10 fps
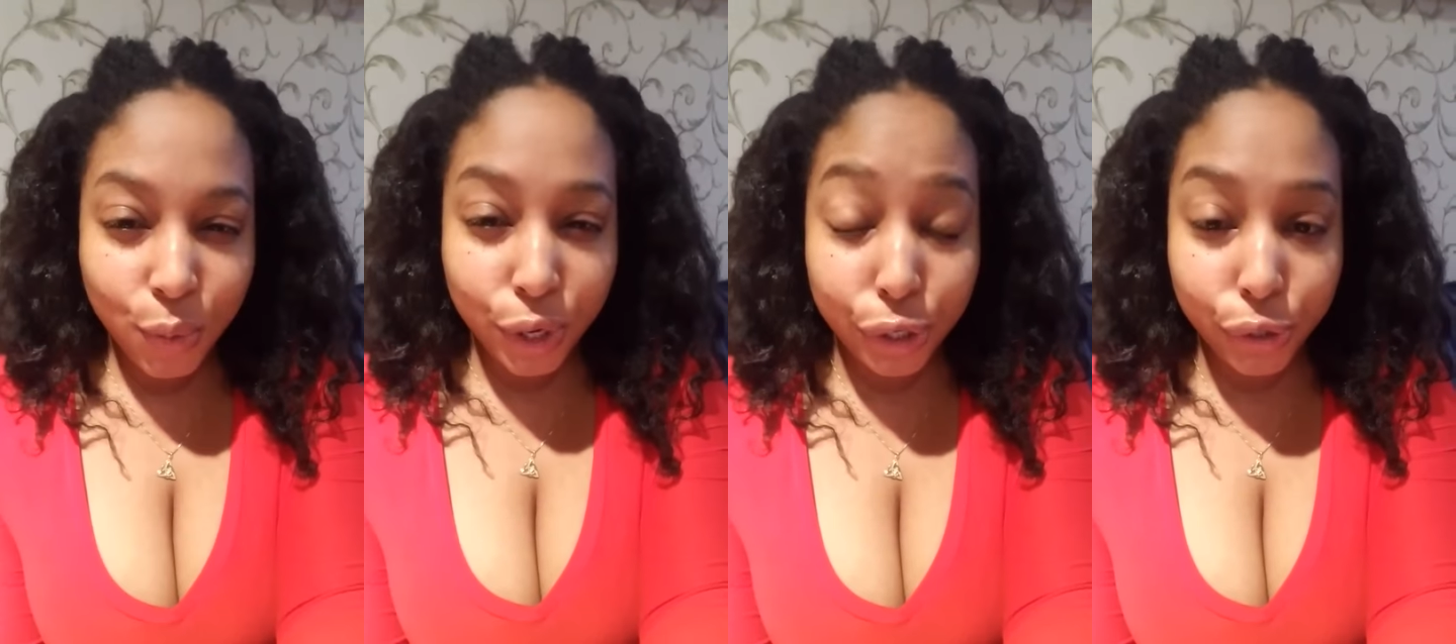
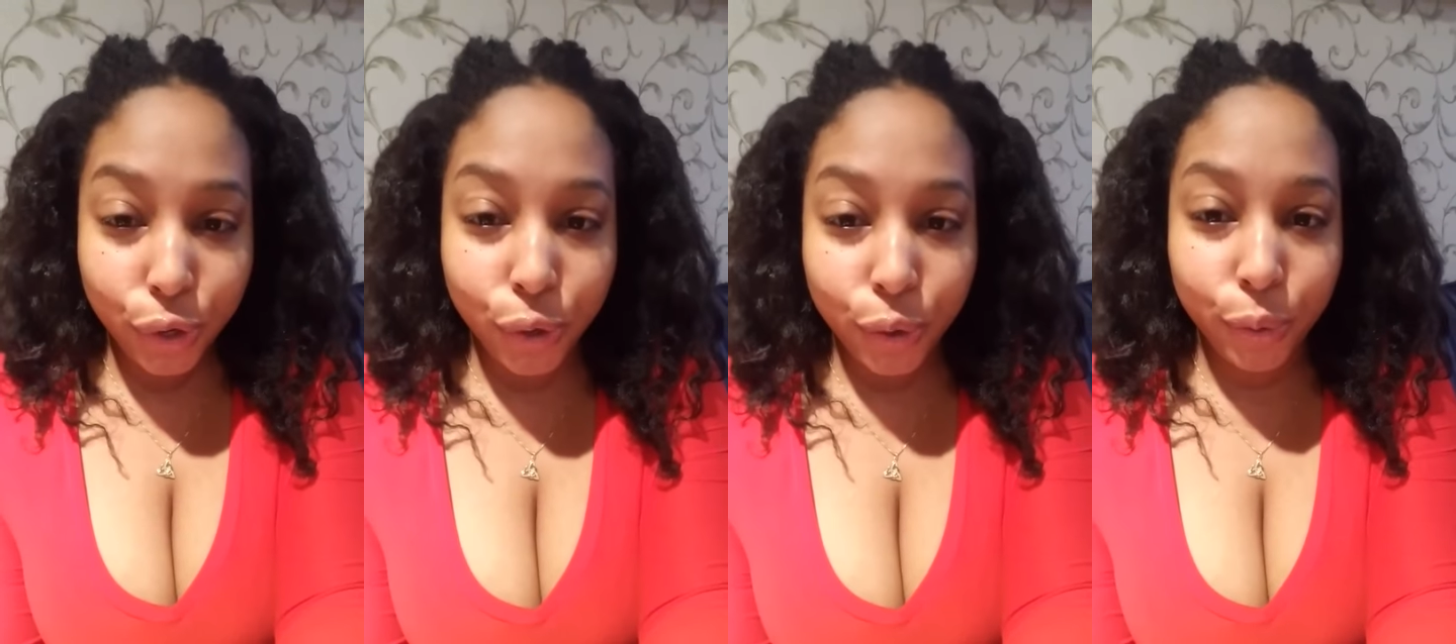were
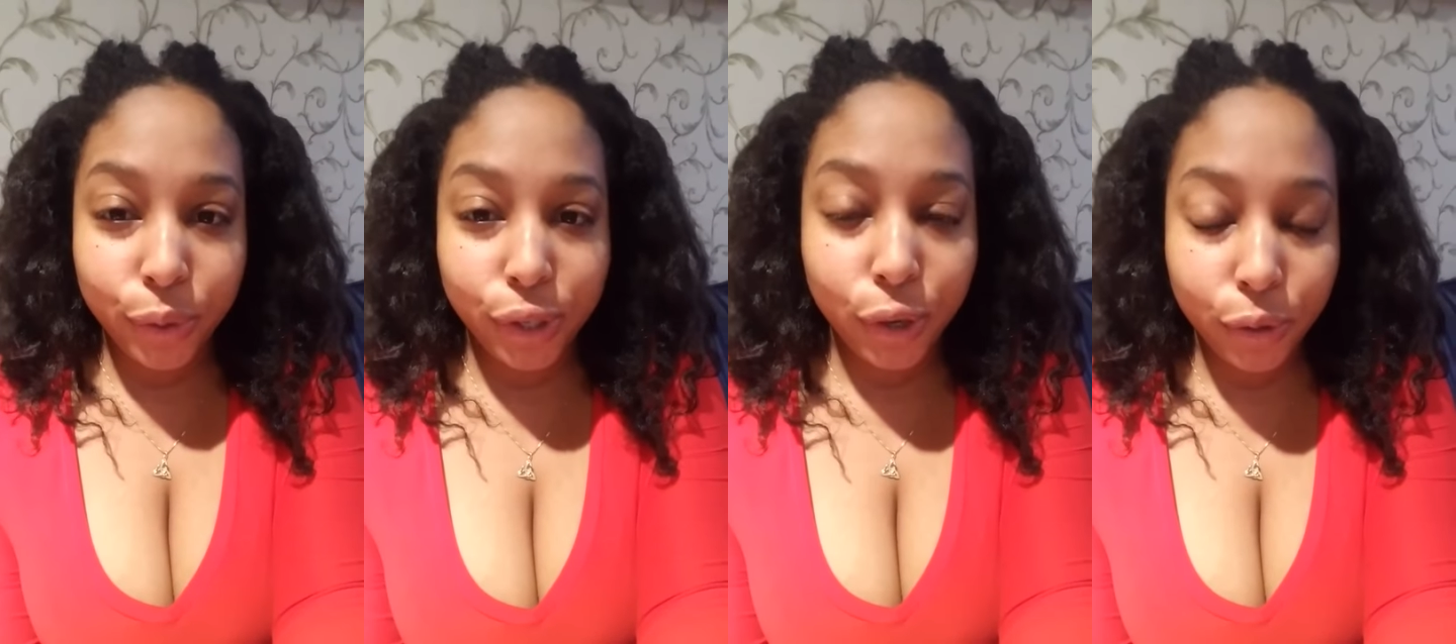so,
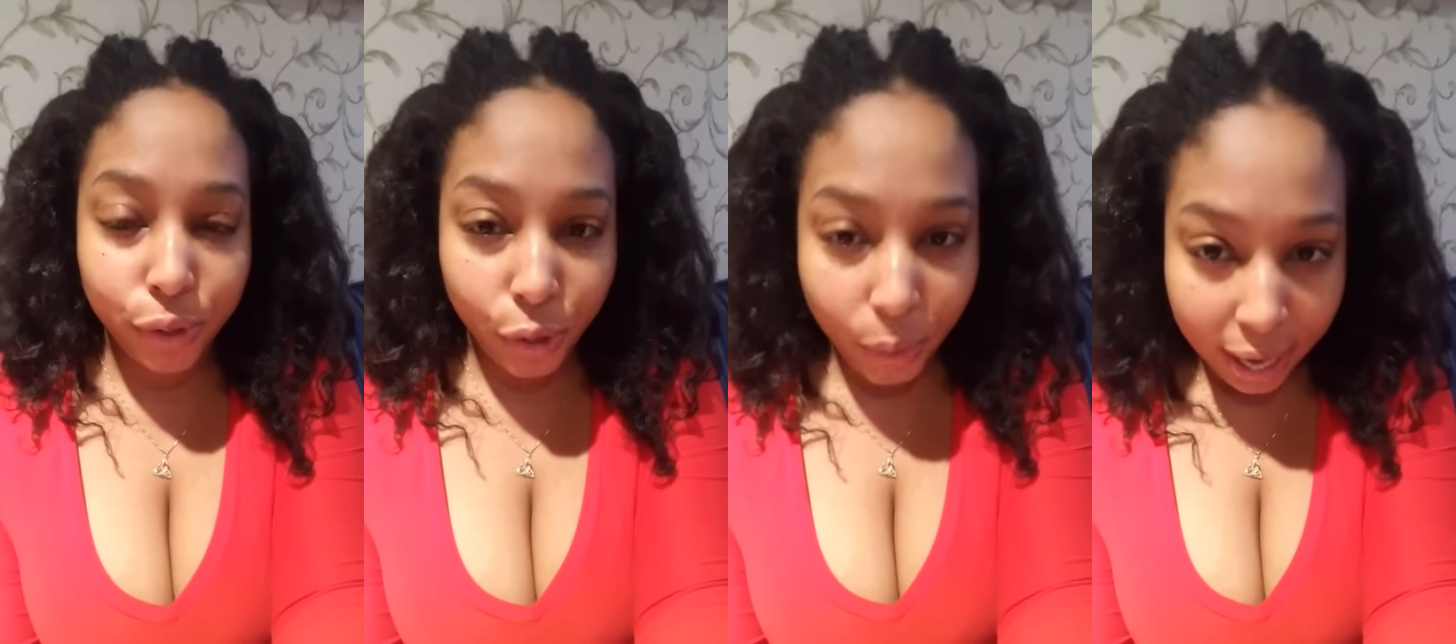so,
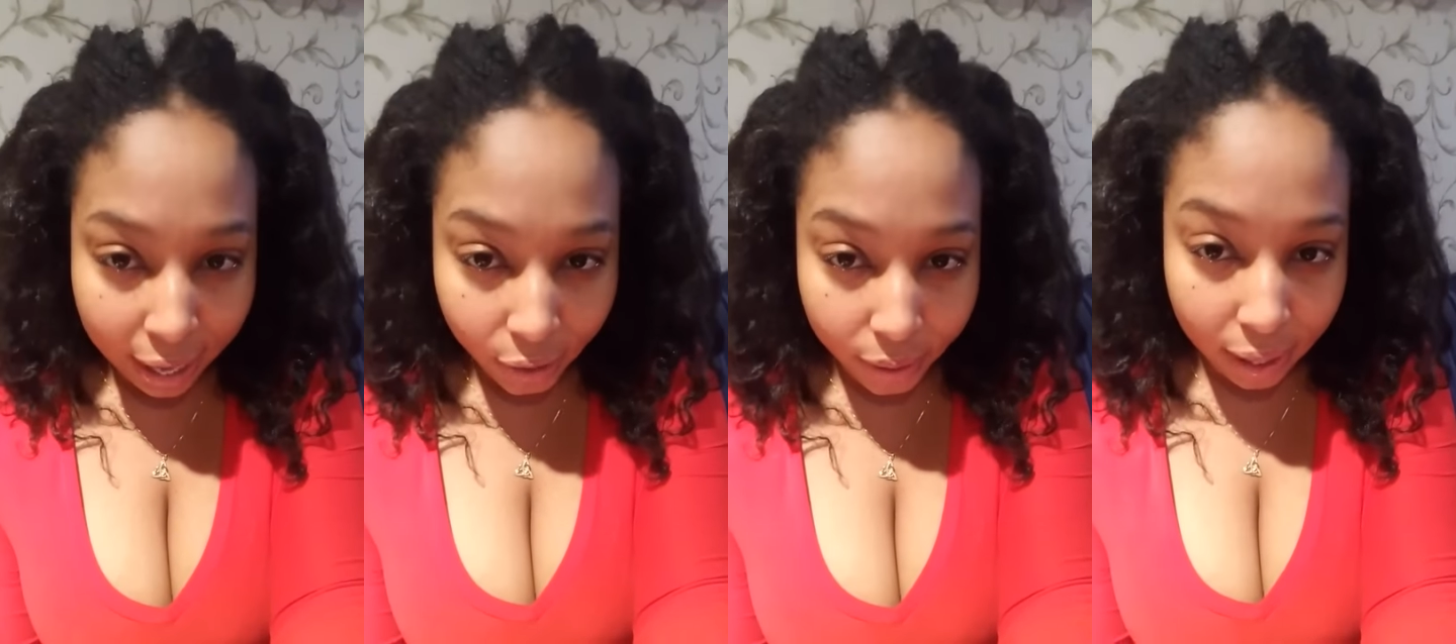so
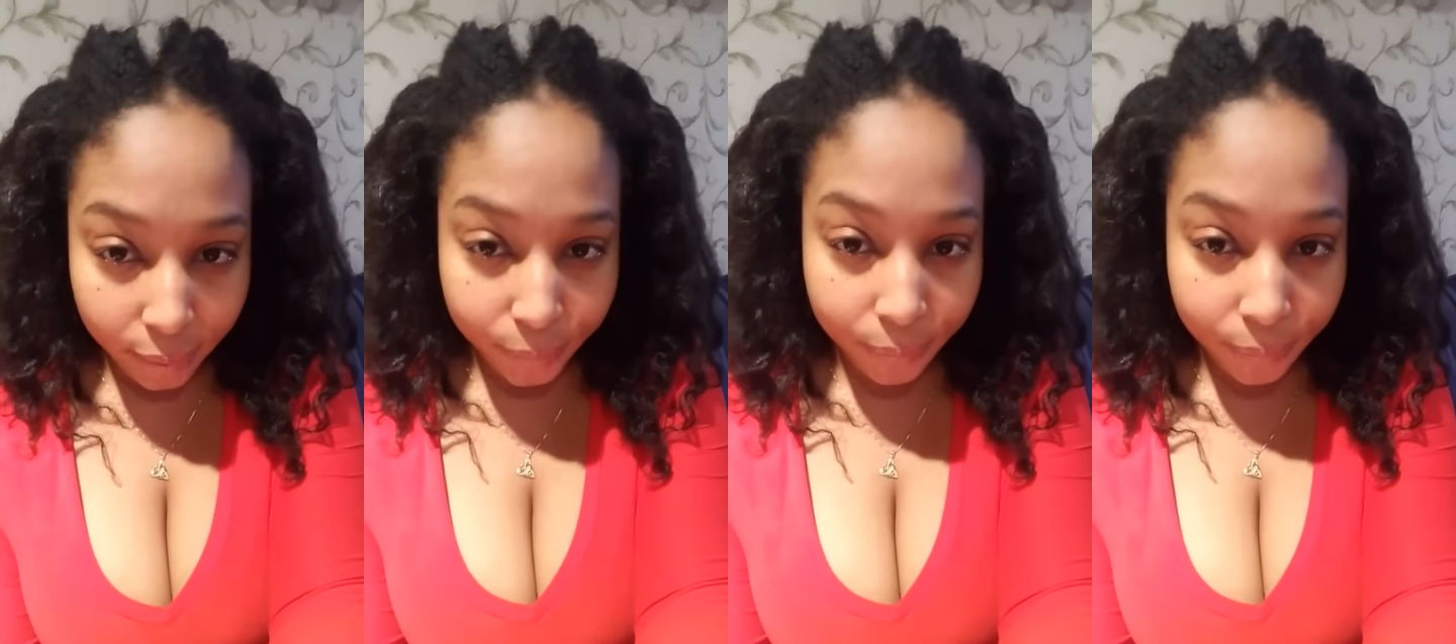angry